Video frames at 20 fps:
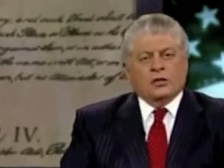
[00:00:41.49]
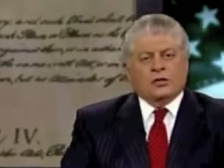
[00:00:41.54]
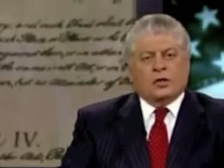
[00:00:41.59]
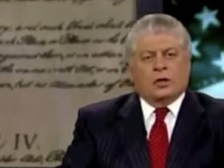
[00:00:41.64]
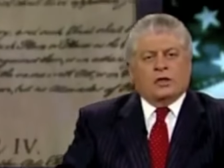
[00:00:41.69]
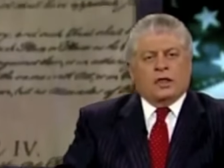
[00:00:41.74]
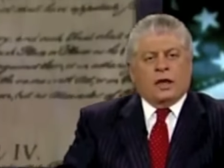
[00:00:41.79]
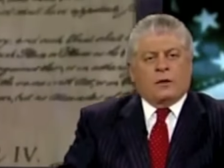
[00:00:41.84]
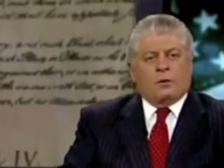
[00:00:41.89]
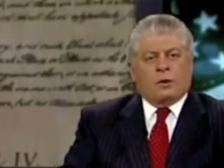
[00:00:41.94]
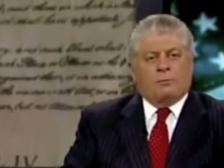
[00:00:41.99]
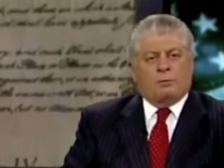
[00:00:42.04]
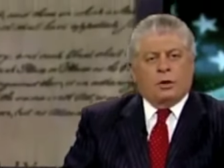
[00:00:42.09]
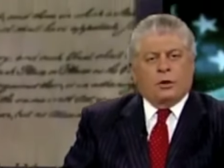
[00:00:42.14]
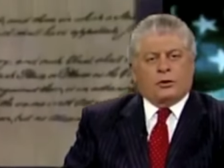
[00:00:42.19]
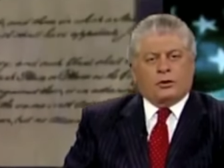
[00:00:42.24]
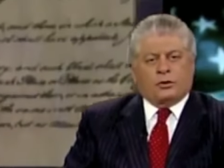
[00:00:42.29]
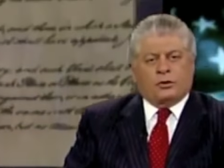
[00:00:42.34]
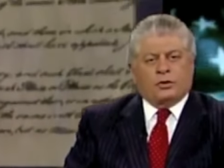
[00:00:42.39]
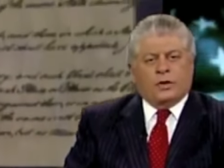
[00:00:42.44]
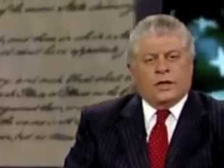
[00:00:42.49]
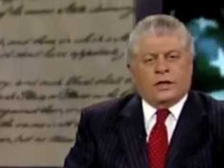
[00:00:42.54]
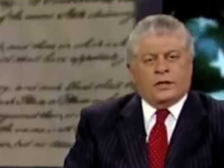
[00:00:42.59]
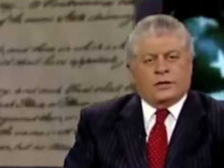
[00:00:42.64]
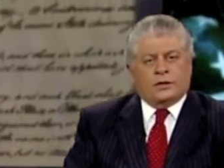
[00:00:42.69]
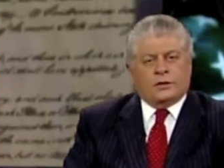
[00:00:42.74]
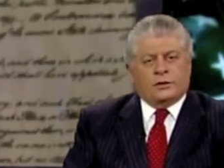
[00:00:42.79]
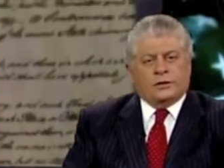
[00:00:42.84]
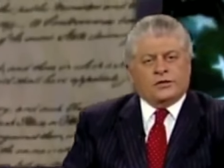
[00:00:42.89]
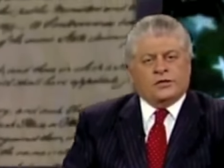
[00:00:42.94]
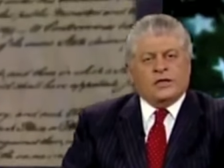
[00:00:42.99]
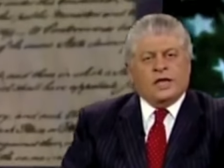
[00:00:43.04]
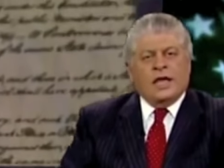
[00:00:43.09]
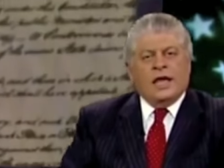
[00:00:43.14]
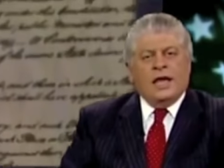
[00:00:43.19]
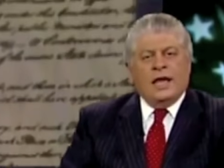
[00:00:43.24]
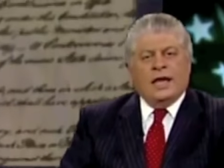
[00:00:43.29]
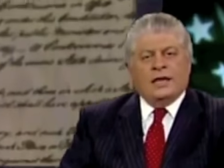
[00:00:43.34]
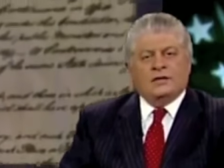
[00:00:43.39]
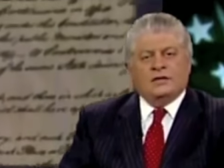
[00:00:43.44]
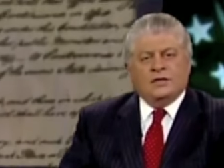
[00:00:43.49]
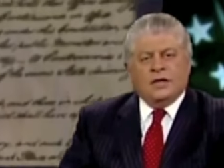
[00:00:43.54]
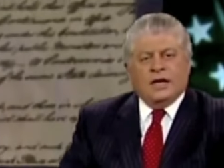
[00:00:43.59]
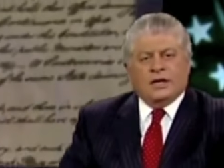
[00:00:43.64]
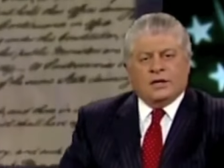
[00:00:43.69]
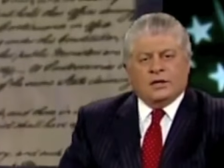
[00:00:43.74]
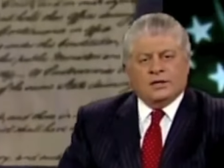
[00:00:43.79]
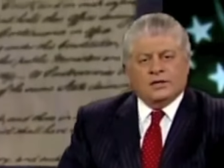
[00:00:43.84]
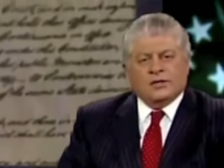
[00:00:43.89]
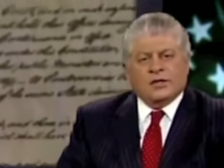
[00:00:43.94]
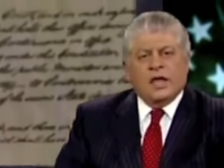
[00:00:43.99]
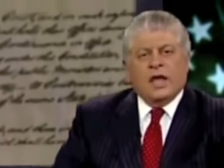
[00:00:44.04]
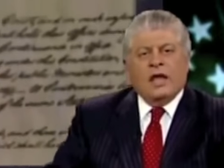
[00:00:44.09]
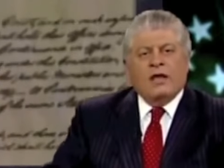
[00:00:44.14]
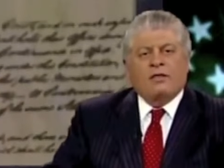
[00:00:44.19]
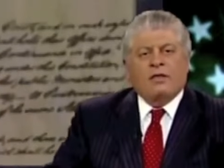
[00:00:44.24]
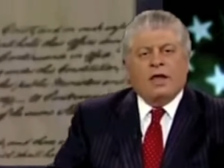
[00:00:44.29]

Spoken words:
so they were both creditors and debtors.